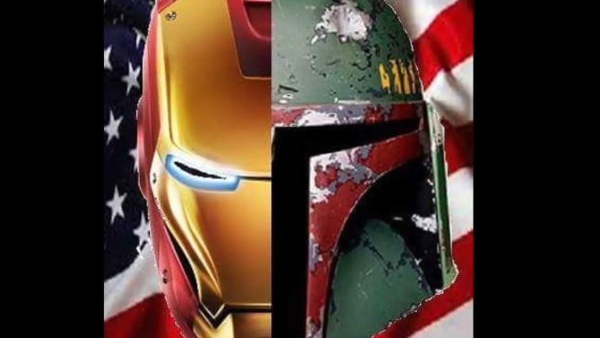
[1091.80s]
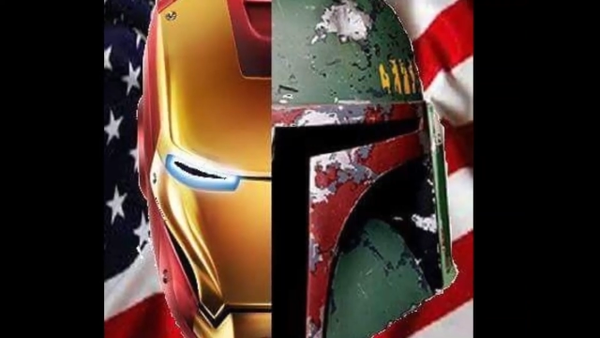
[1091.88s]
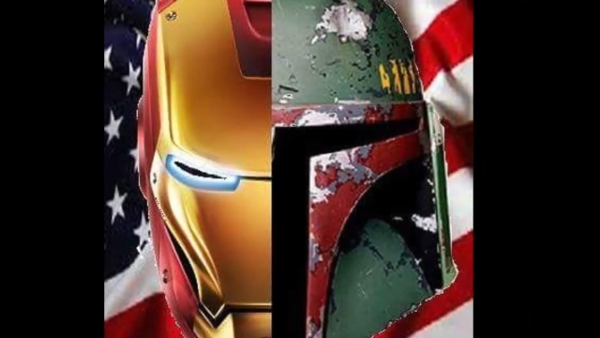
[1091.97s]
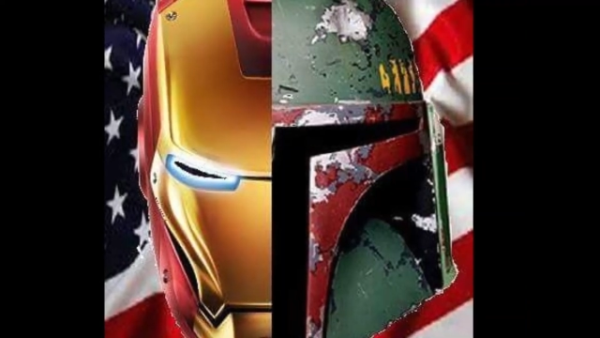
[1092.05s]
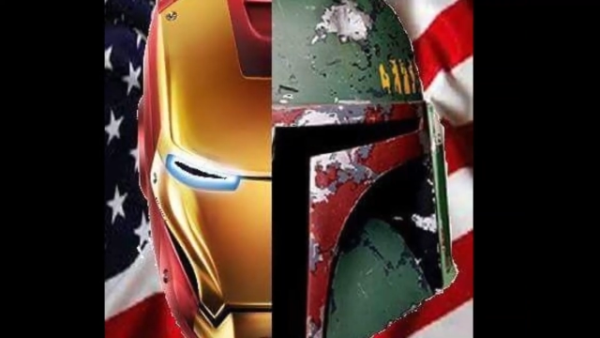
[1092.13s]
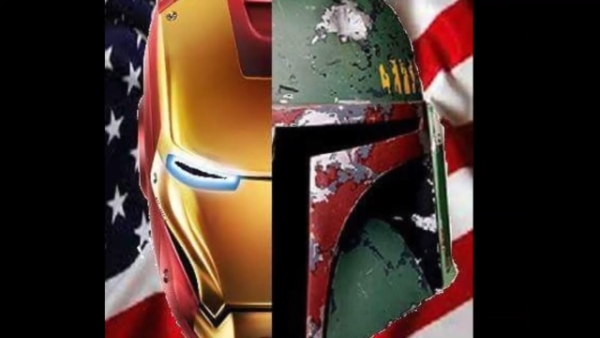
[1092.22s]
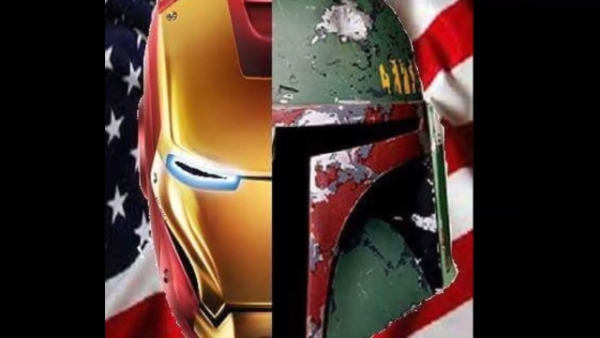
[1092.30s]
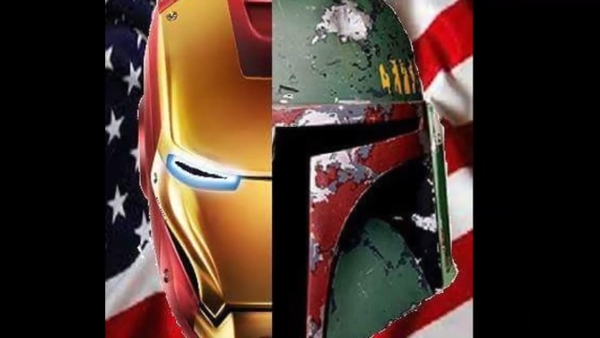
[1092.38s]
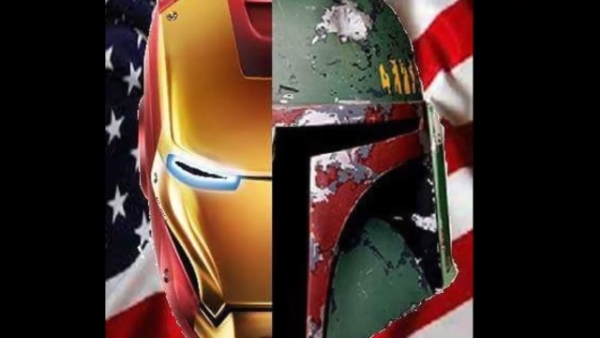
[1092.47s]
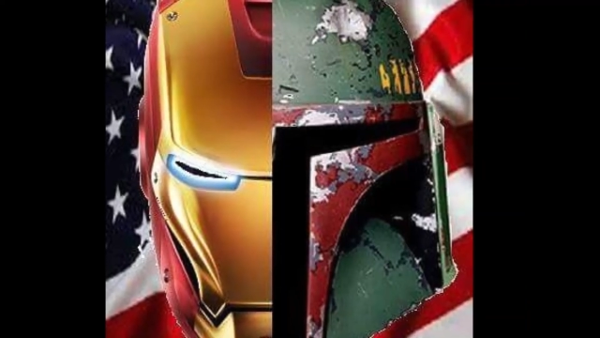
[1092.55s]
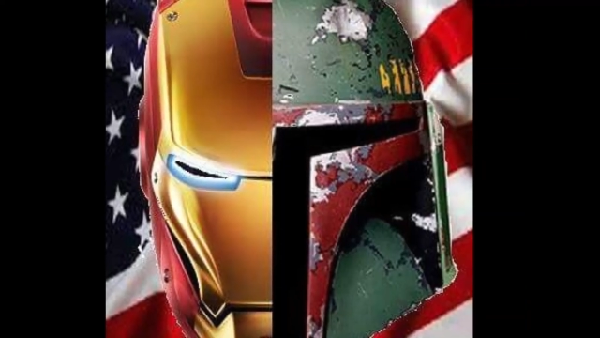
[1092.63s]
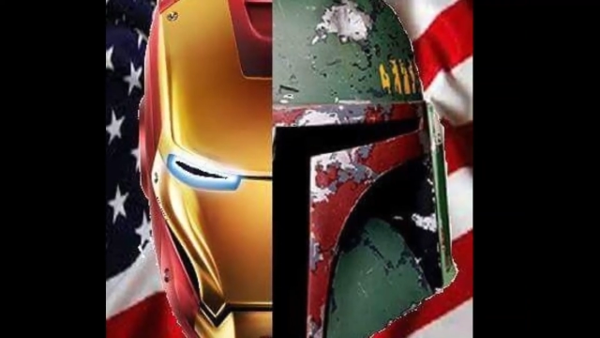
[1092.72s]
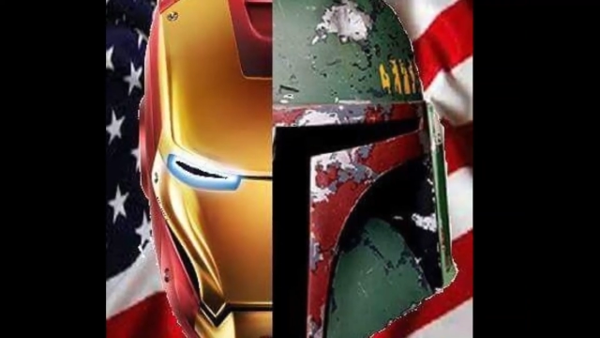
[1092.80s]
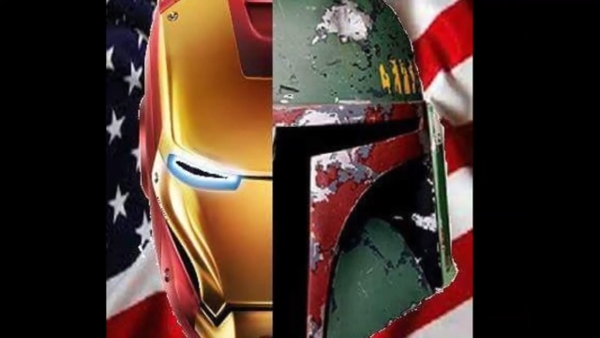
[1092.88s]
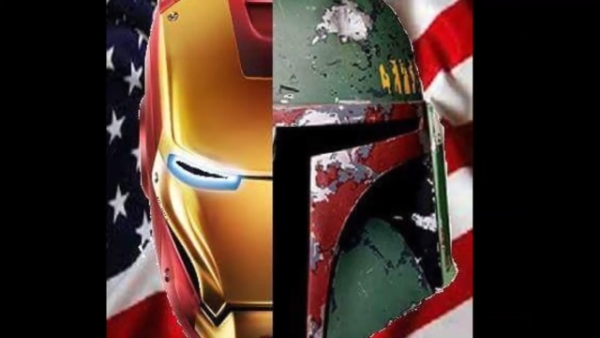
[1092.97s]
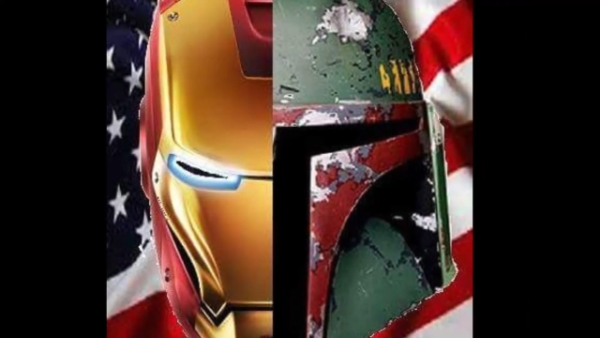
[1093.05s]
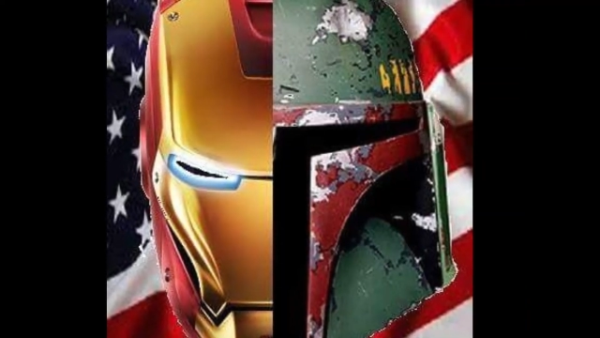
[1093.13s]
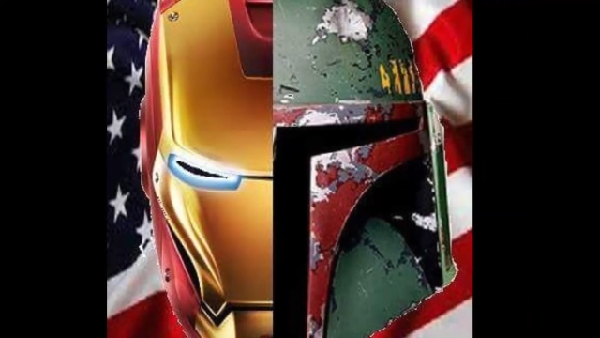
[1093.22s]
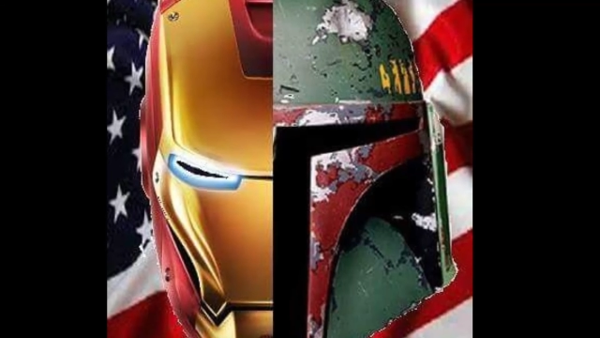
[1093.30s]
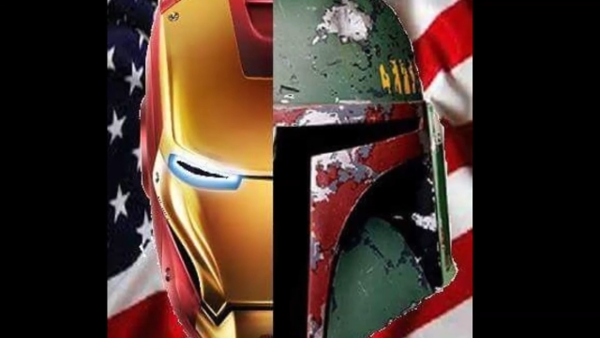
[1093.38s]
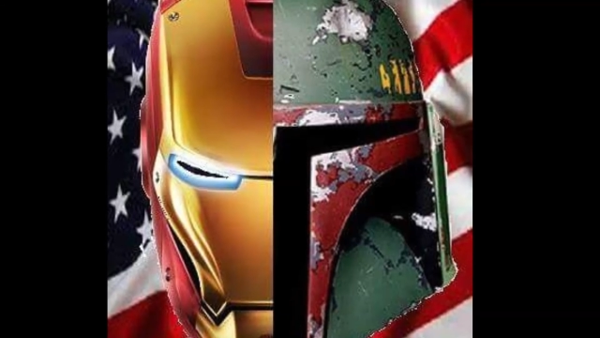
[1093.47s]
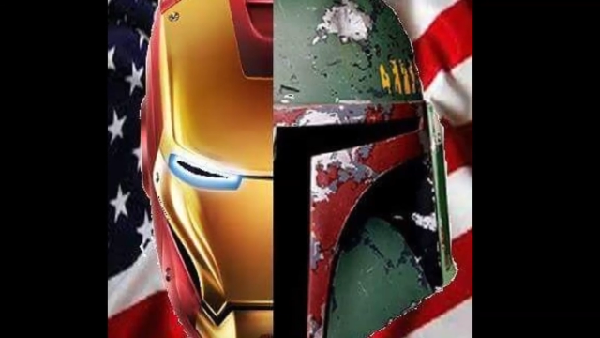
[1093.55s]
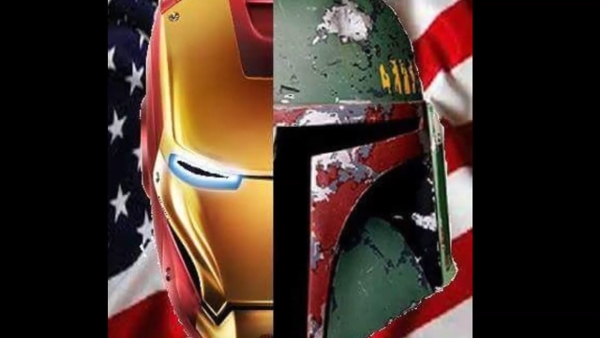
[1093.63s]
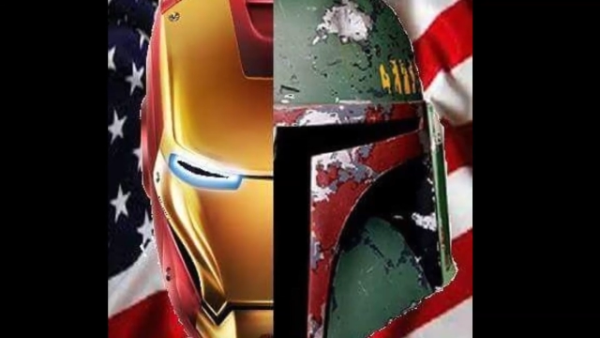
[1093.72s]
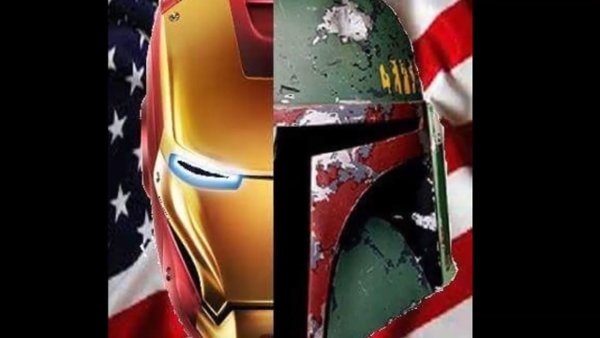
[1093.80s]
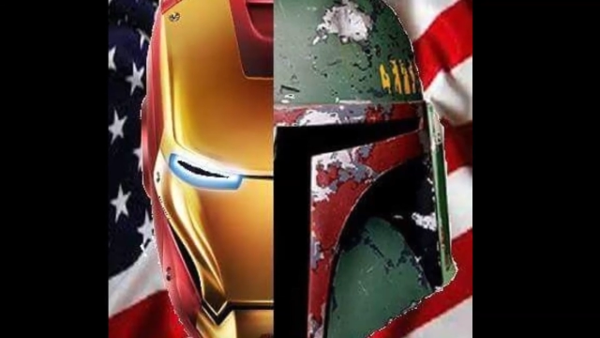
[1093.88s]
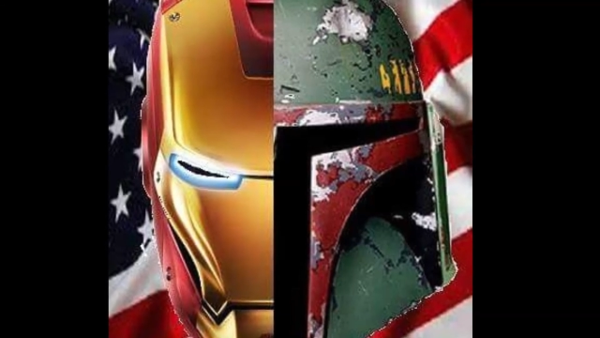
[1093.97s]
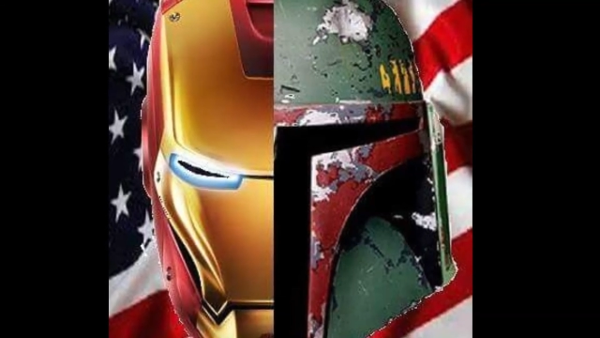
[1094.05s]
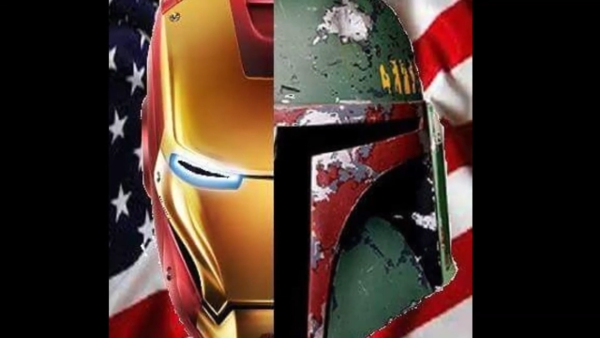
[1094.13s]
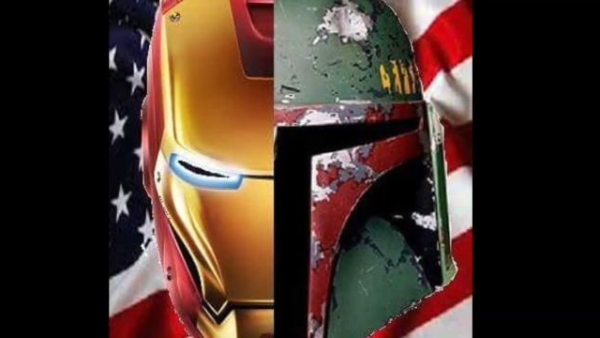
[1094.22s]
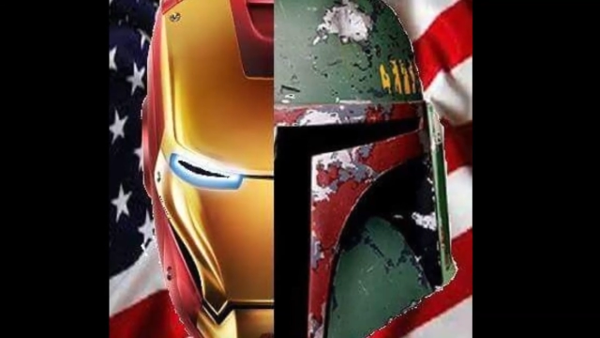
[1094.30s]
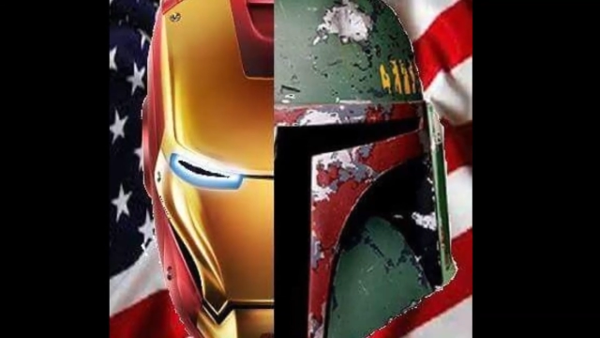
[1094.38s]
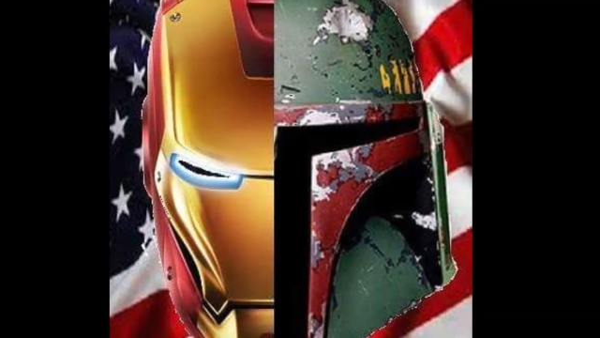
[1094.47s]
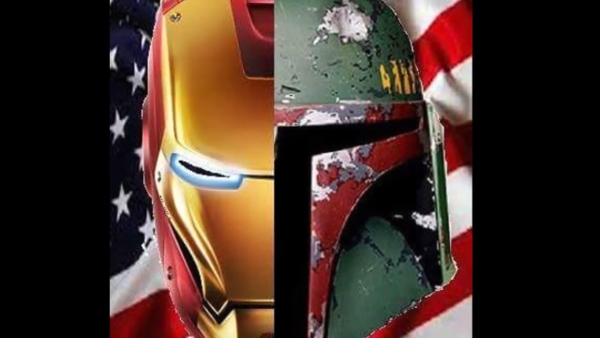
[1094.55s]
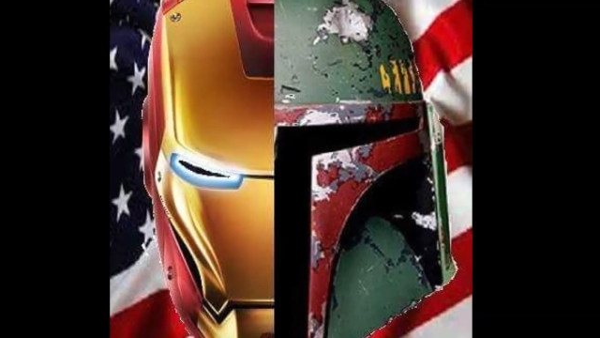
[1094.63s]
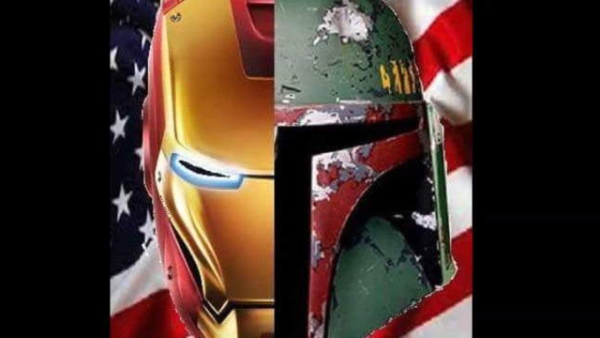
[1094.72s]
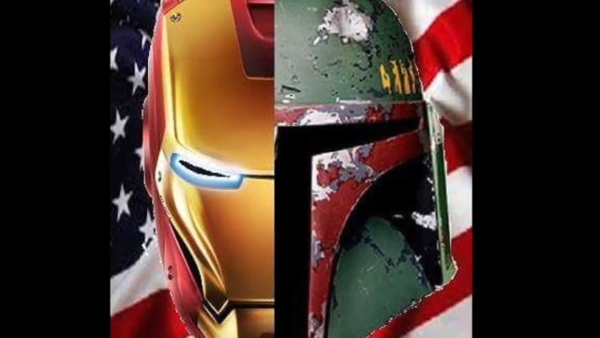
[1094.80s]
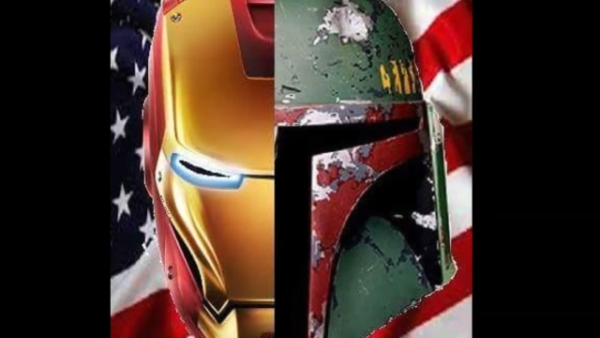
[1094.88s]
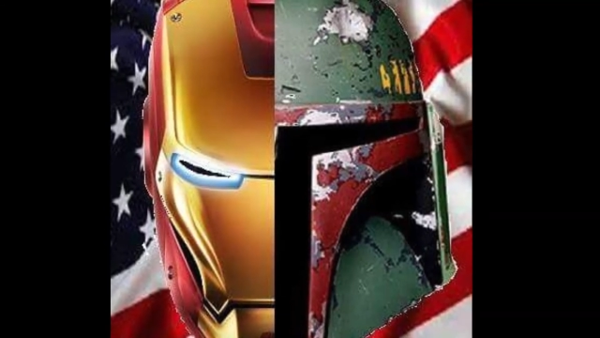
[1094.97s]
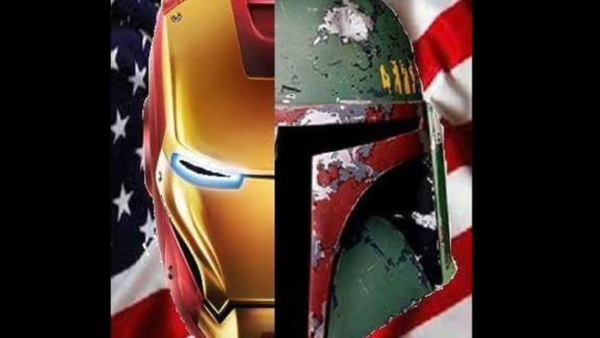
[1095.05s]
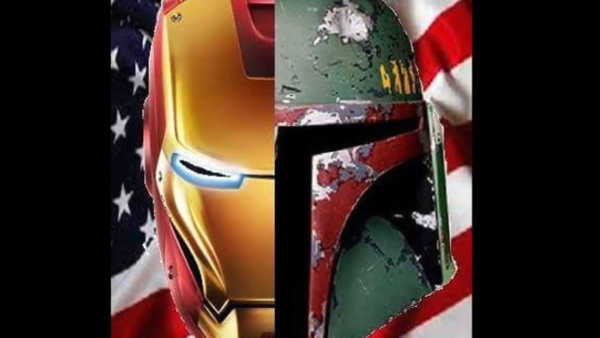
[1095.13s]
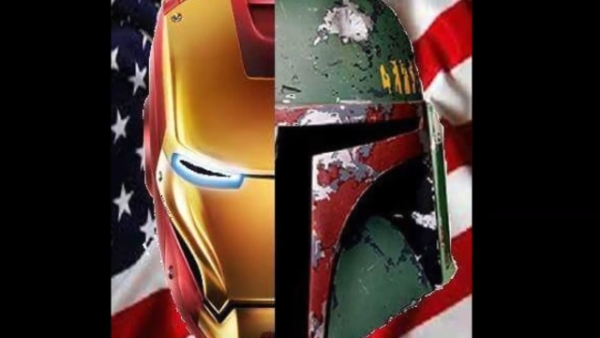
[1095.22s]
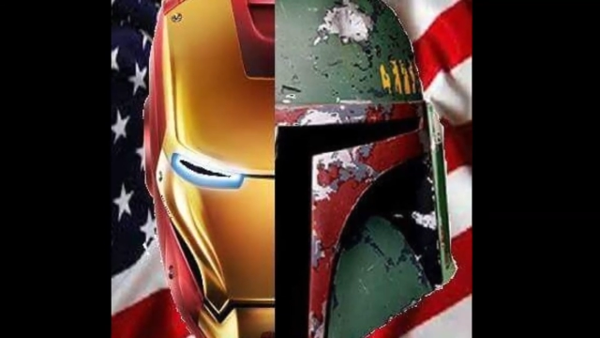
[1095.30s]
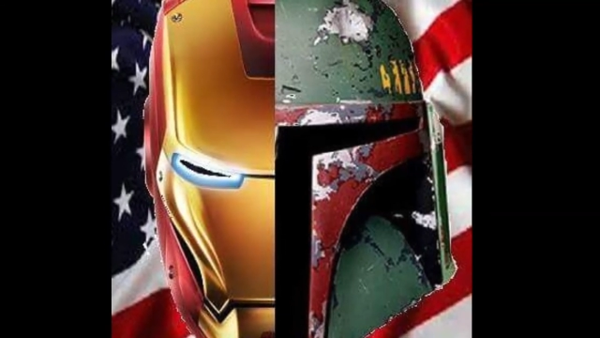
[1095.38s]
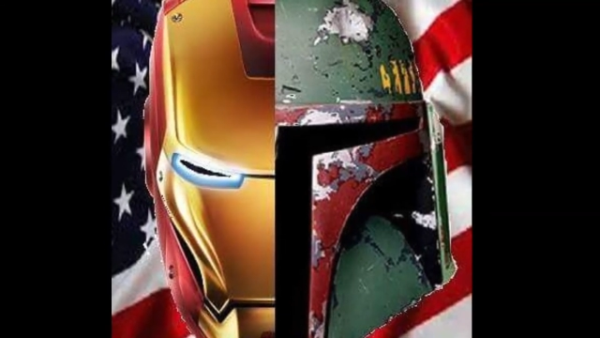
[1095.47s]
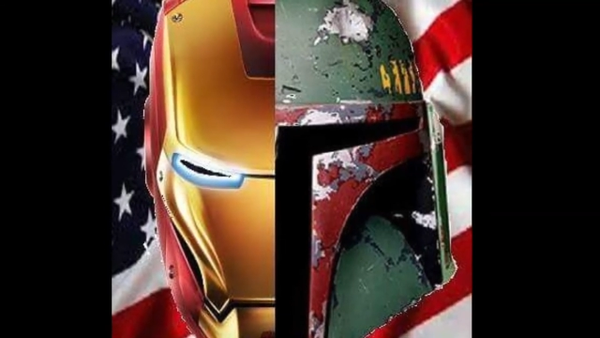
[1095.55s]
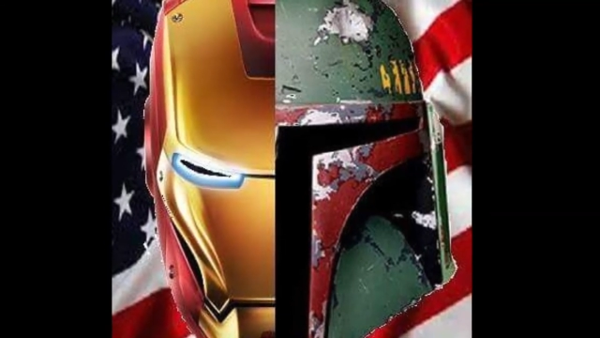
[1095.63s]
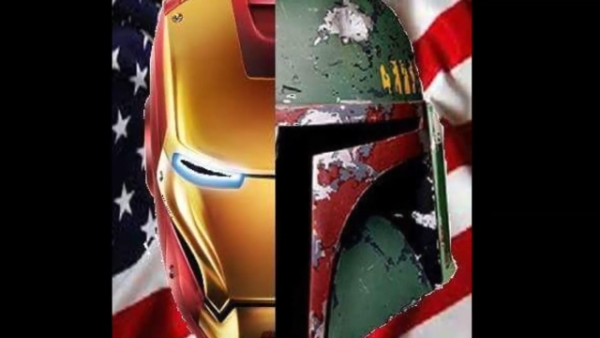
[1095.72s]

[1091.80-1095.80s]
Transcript: [unreadable: no face in view]